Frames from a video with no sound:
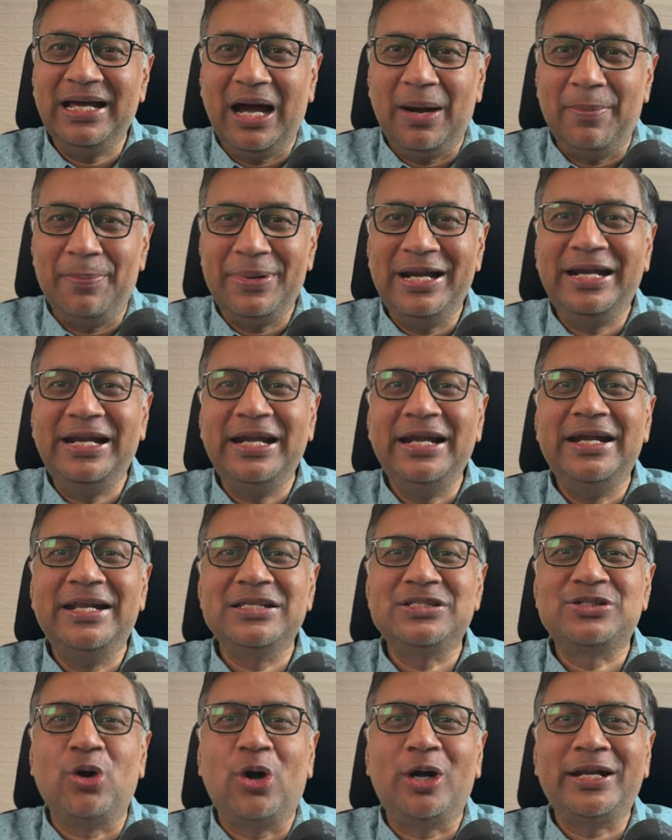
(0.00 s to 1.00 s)
Apparently, it has
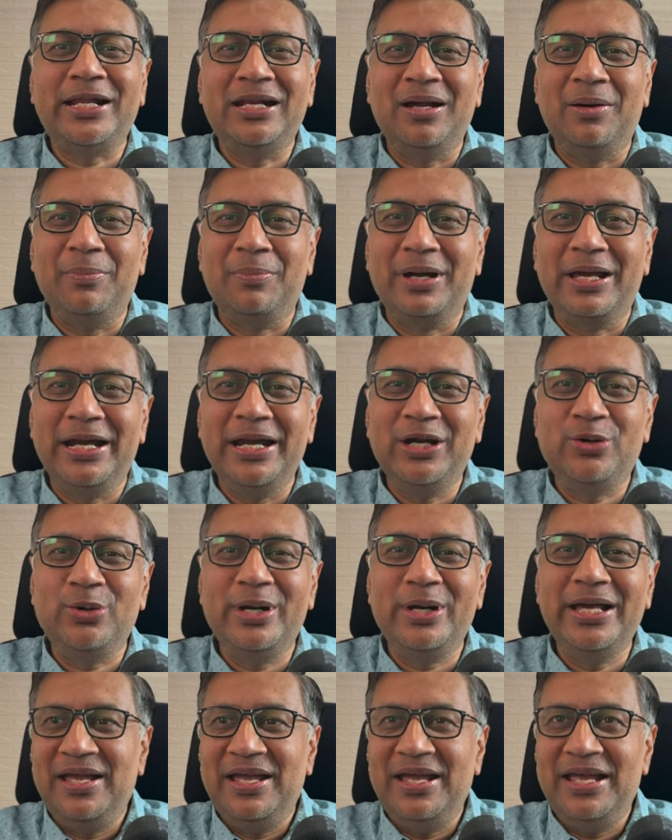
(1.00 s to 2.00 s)
got an upgrade
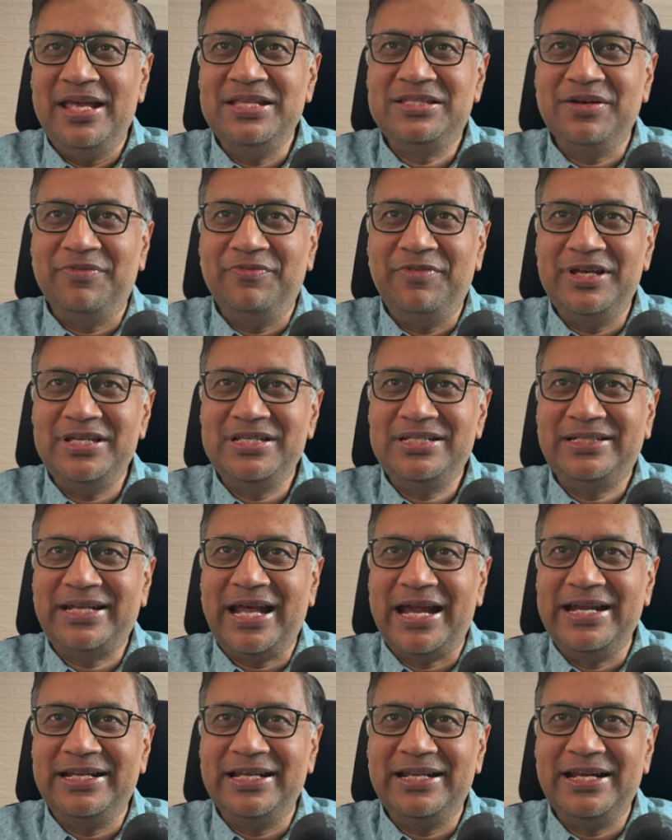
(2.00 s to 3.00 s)
today. In some ways,
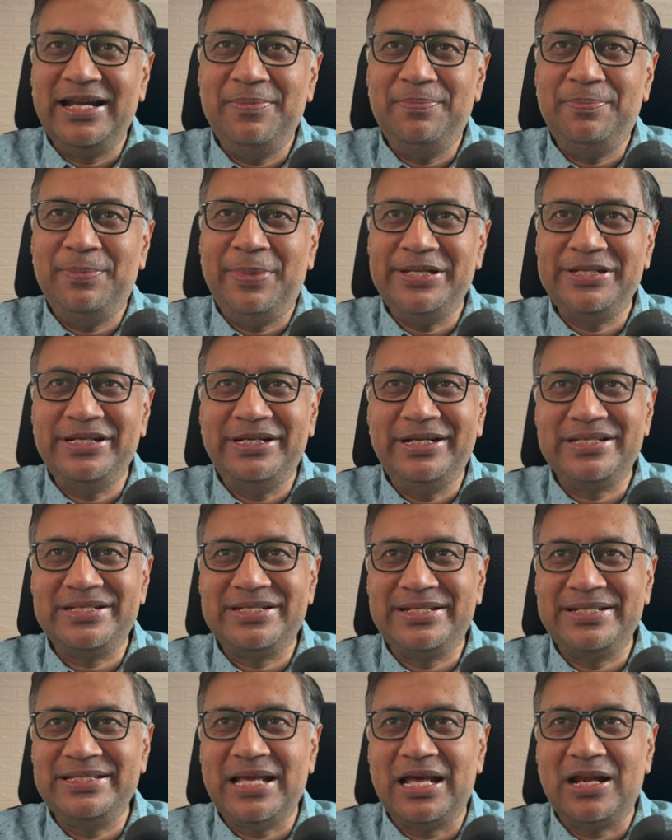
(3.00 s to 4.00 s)
Titan and Page
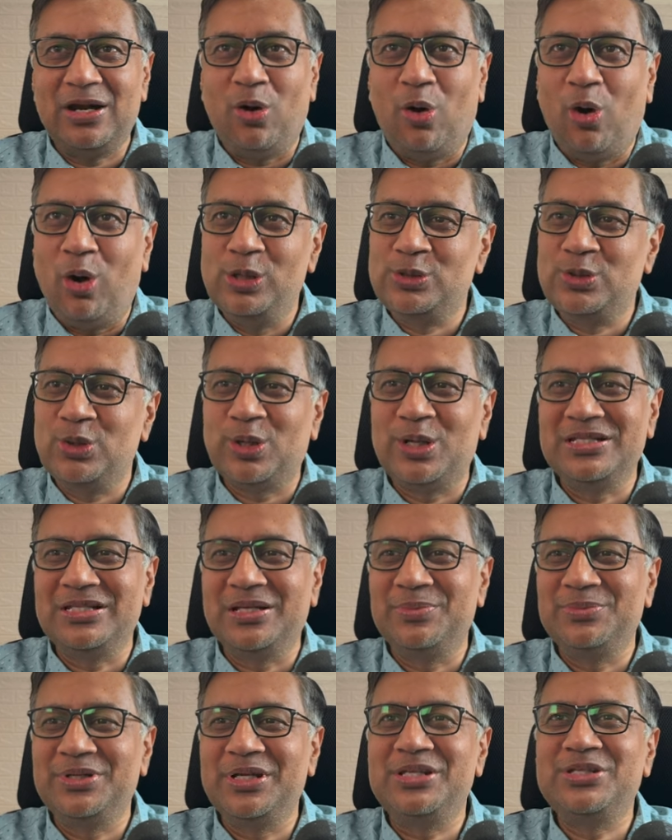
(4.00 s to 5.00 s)
Industries are also
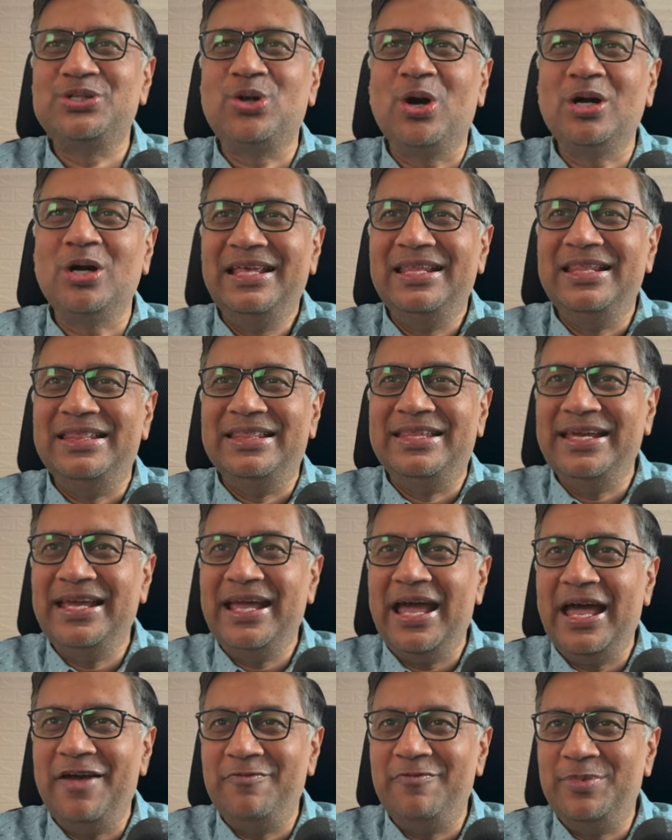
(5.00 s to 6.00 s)
consumption stocks. They
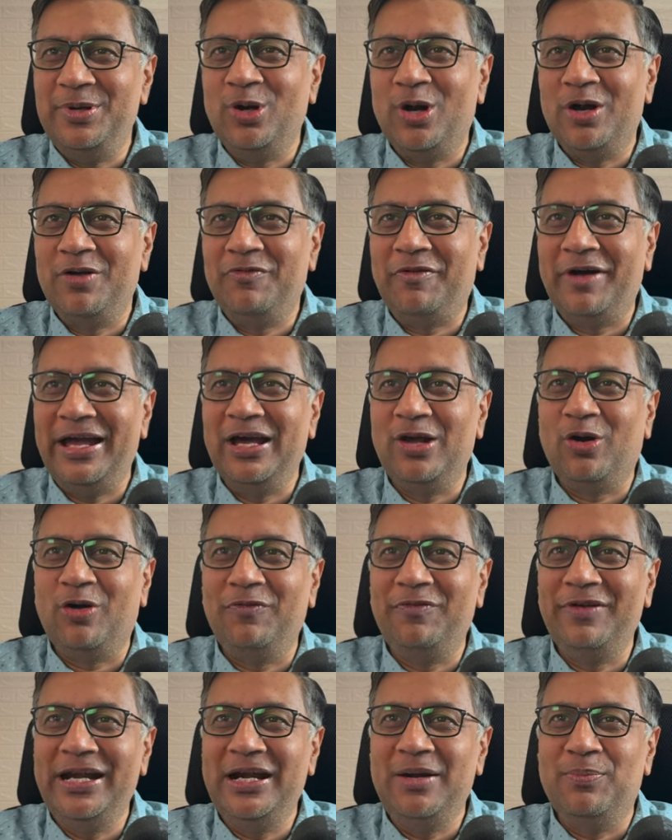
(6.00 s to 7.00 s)
have been on fire of
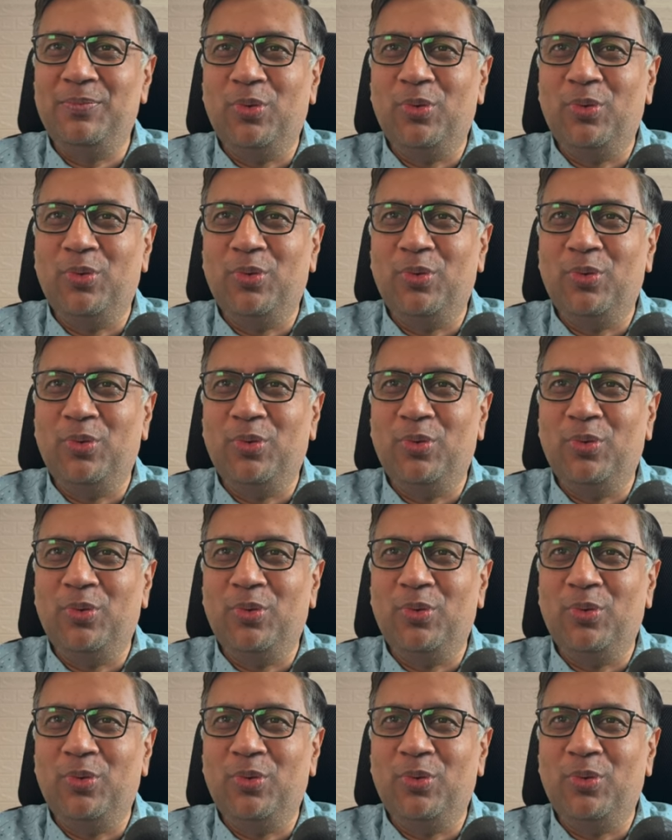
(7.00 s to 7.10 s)
late.